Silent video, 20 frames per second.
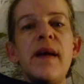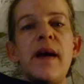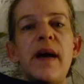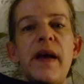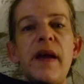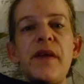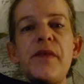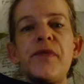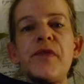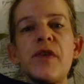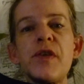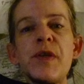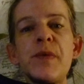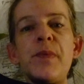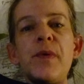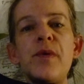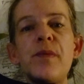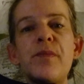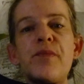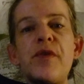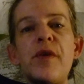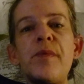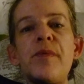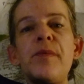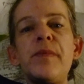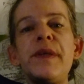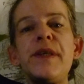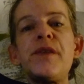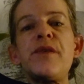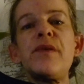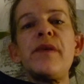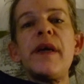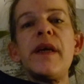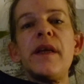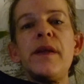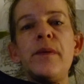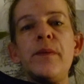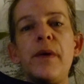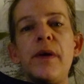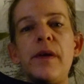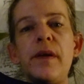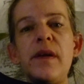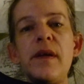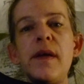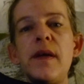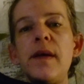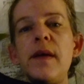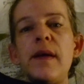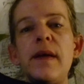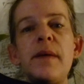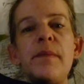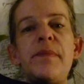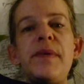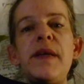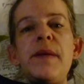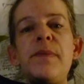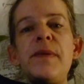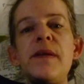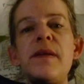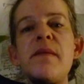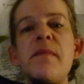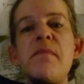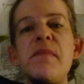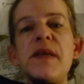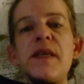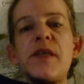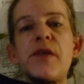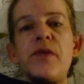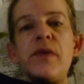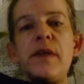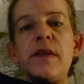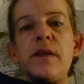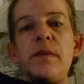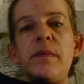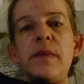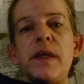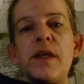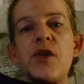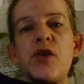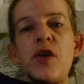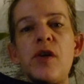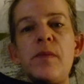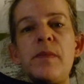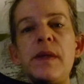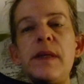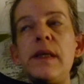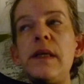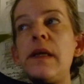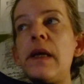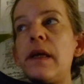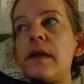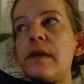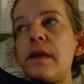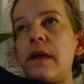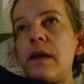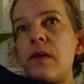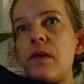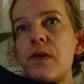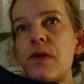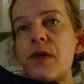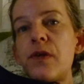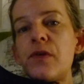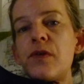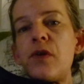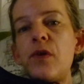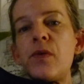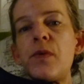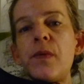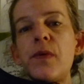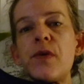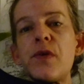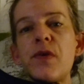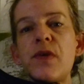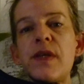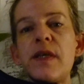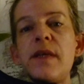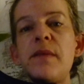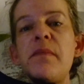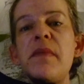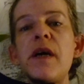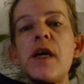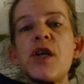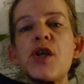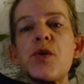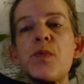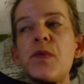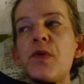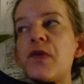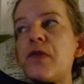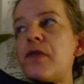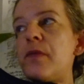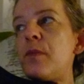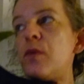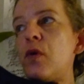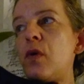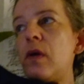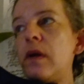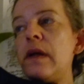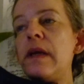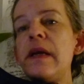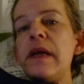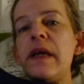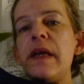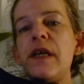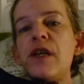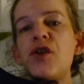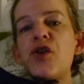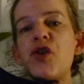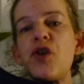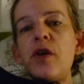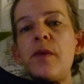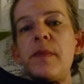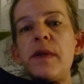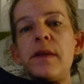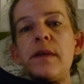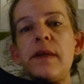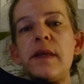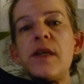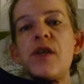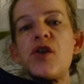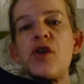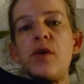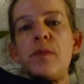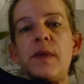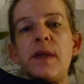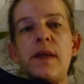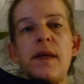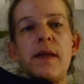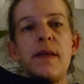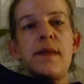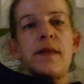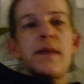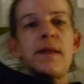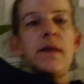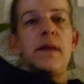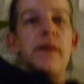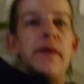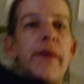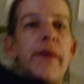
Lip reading: I have not spoken properly to anyone. People mistreated me in Germany, and I also don't want to see my Anspruchsvermögen in German hands.